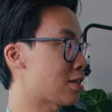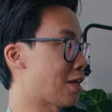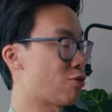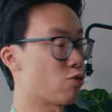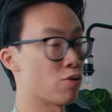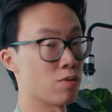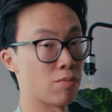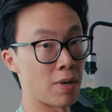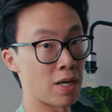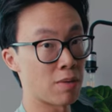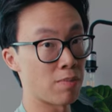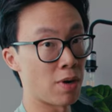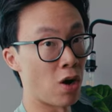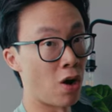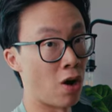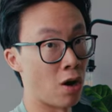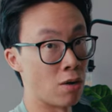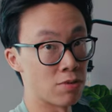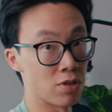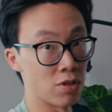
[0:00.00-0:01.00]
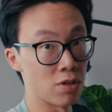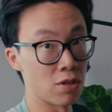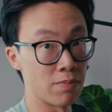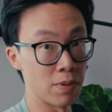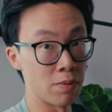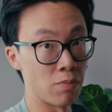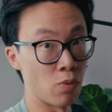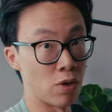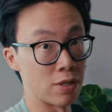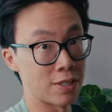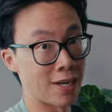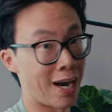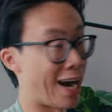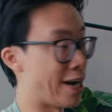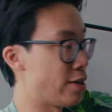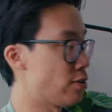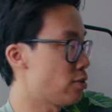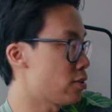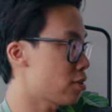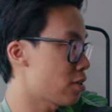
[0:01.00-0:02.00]
That would make my arms a little bit more
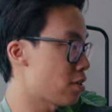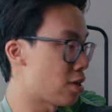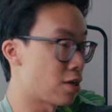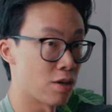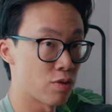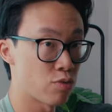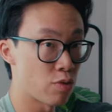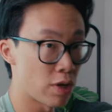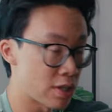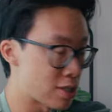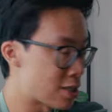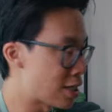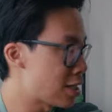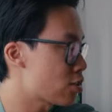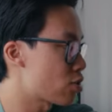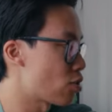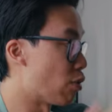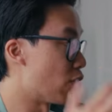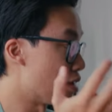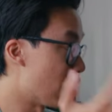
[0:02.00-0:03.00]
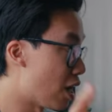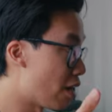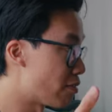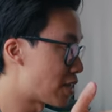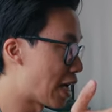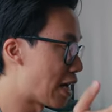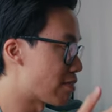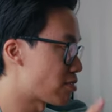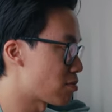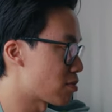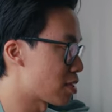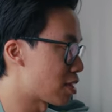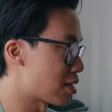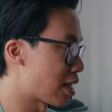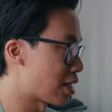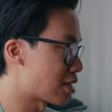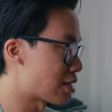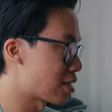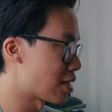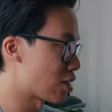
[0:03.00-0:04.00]
tired throughout the day. So I would love to have
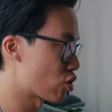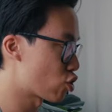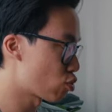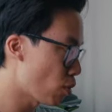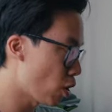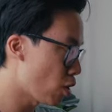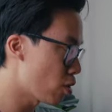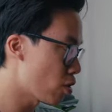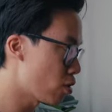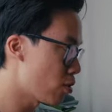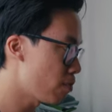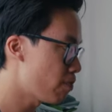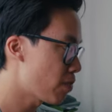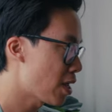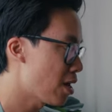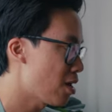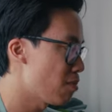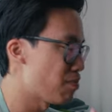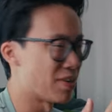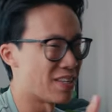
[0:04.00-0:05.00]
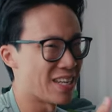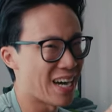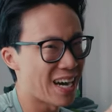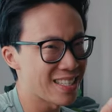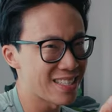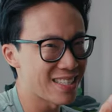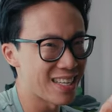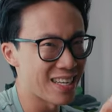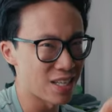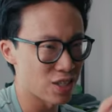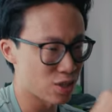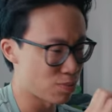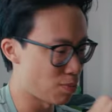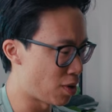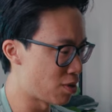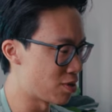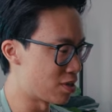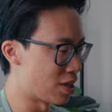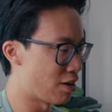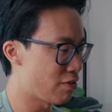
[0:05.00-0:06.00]
something that's like smaller, but not like
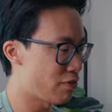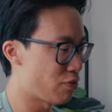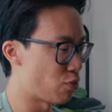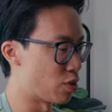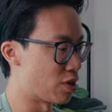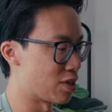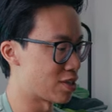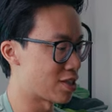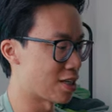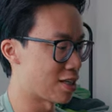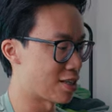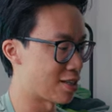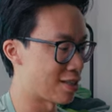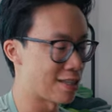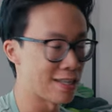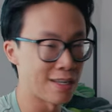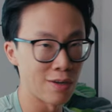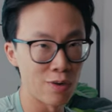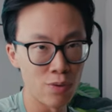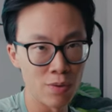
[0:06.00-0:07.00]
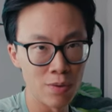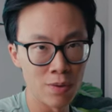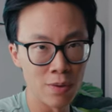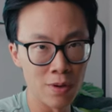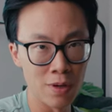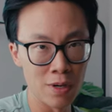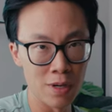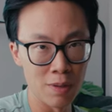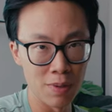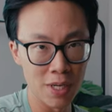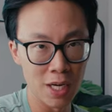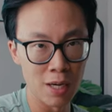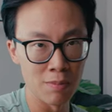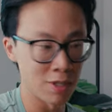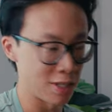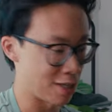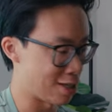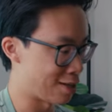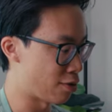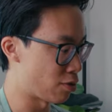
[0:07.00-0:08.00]
small enough where it's like, it
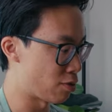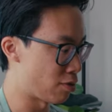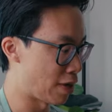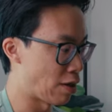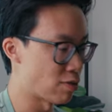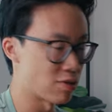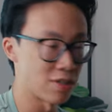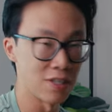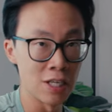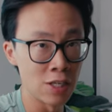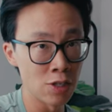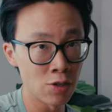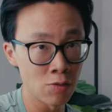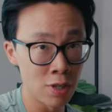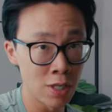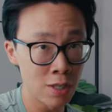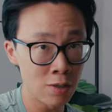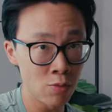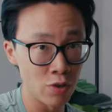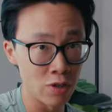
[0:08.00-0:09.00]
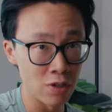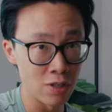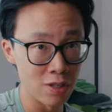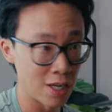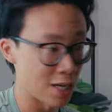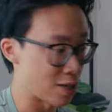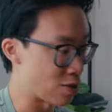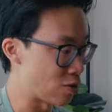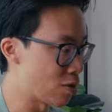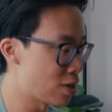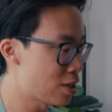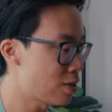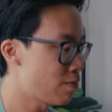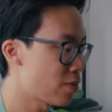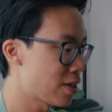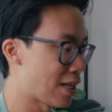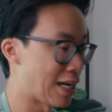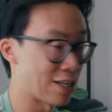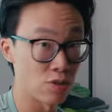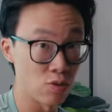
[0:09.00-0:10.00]
becomes like another LCD screen, which is not good.
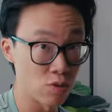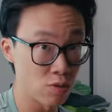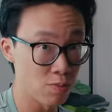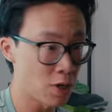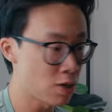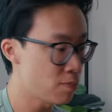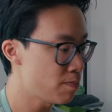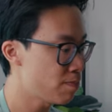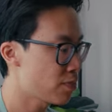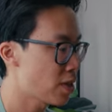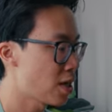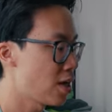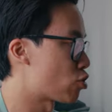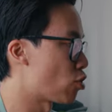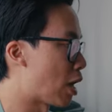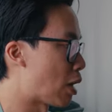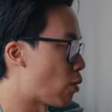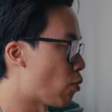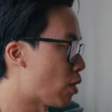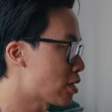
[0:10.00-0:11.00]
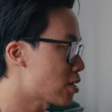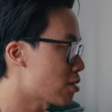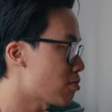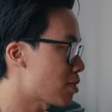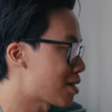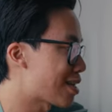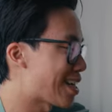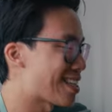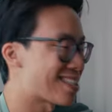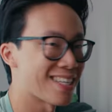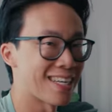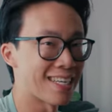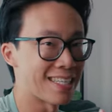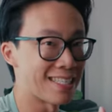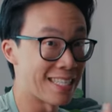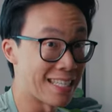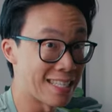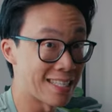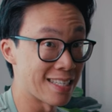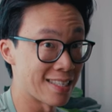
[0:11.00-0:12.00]
That's too small. So I want something that's
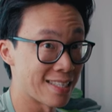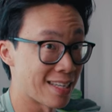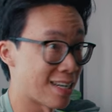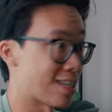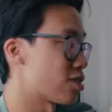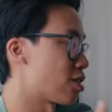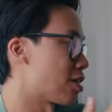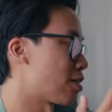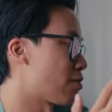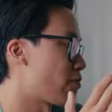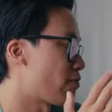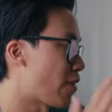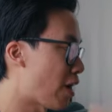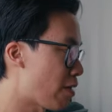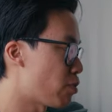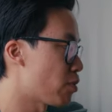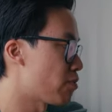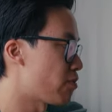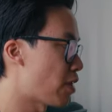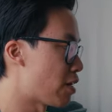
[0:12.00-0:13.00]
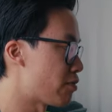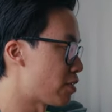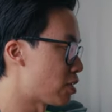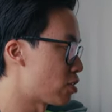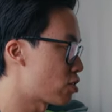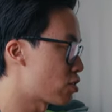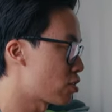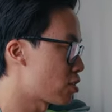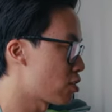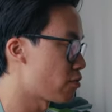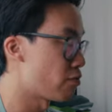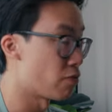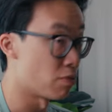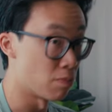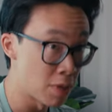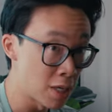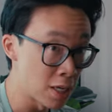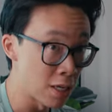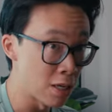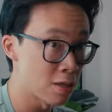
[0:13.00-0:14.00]
like decent size, and 5.5 inch
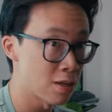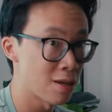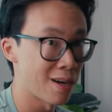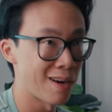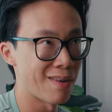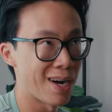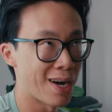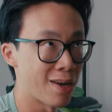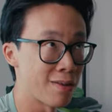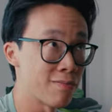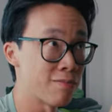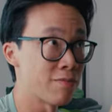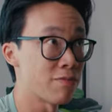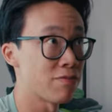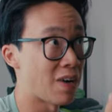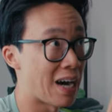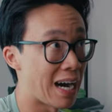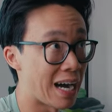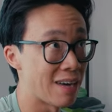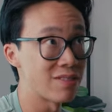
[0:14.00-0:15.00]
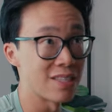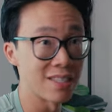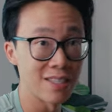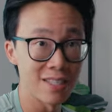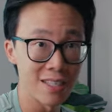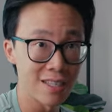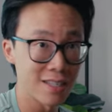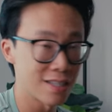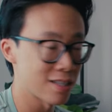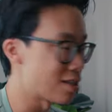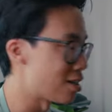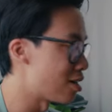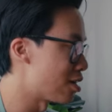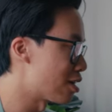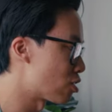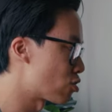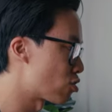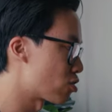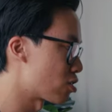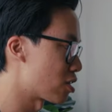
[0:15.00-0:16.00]
for me, around 5 to 6
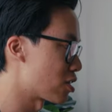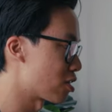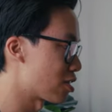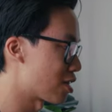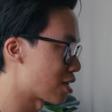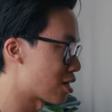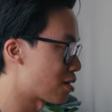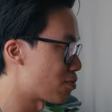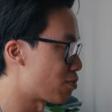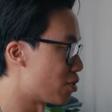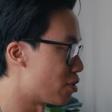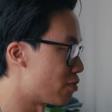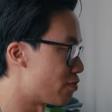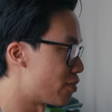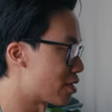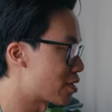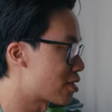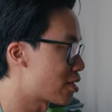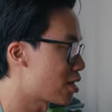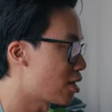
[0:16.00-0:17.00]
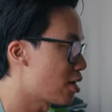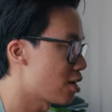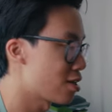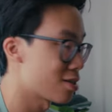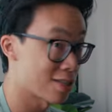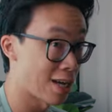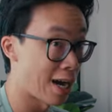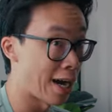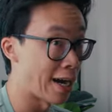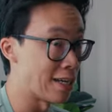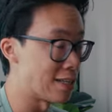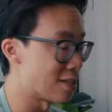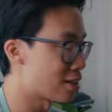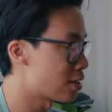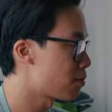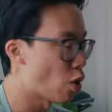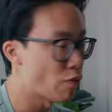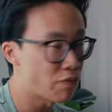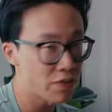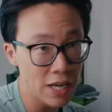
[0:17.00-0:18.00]
inches is like the perfect
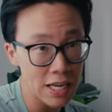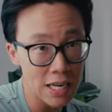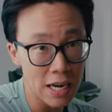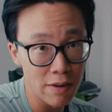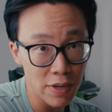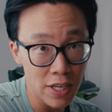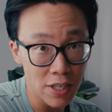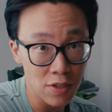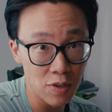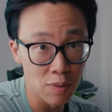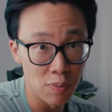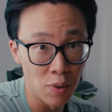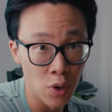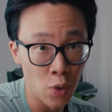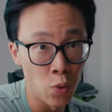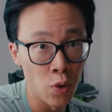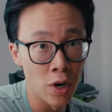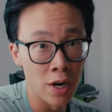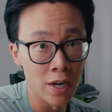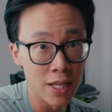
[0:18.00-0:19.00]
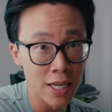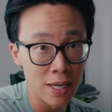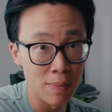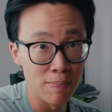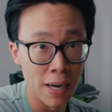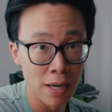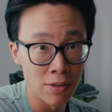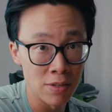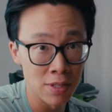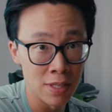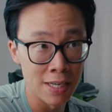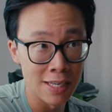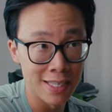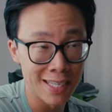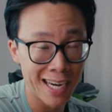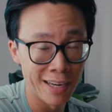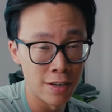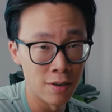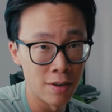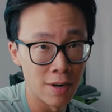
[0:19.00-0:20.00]
size. Hopefully I never get to the point where I like mount an
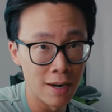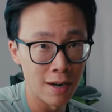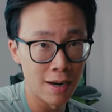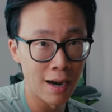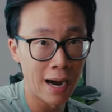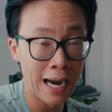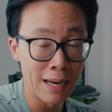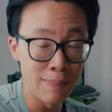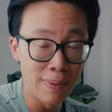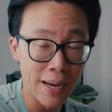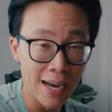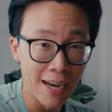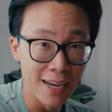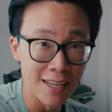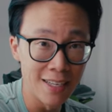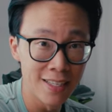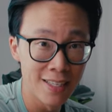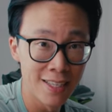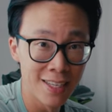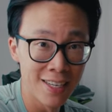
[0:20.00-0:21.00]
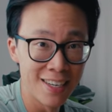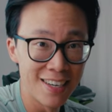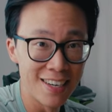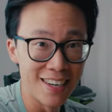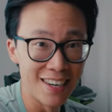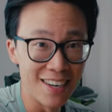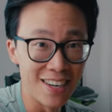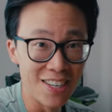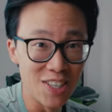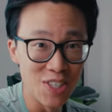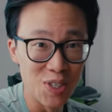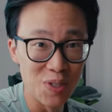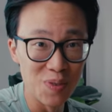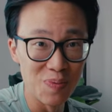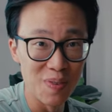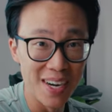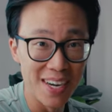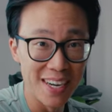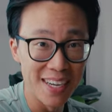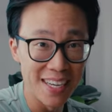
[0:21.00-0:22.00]
entire iPad
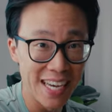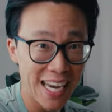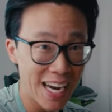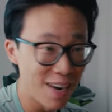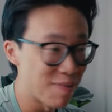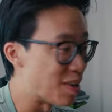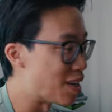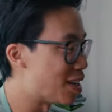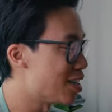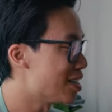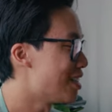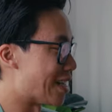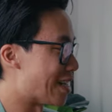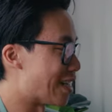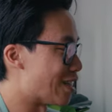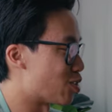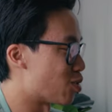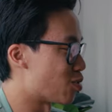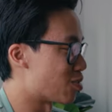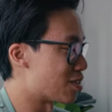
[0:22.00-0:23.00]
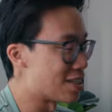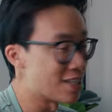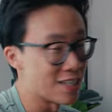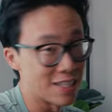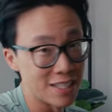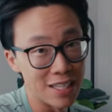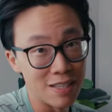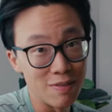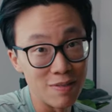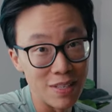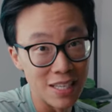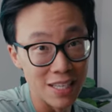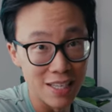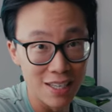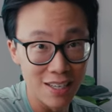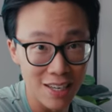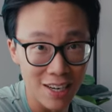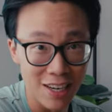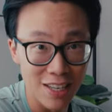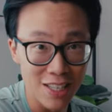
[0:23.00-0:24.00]
onto my camera and I don't need a TV
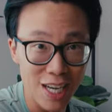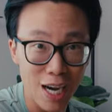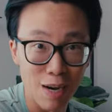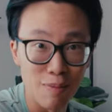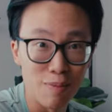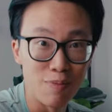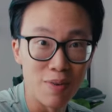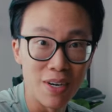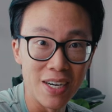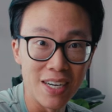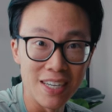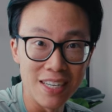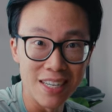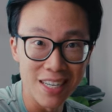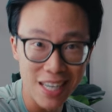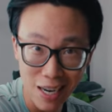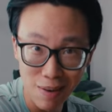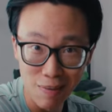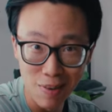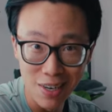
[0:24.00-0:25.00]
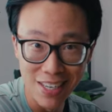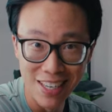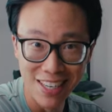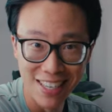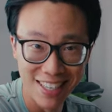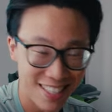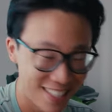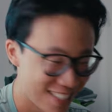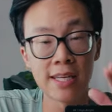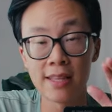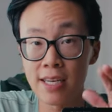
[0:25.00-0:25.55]
on top of my camera.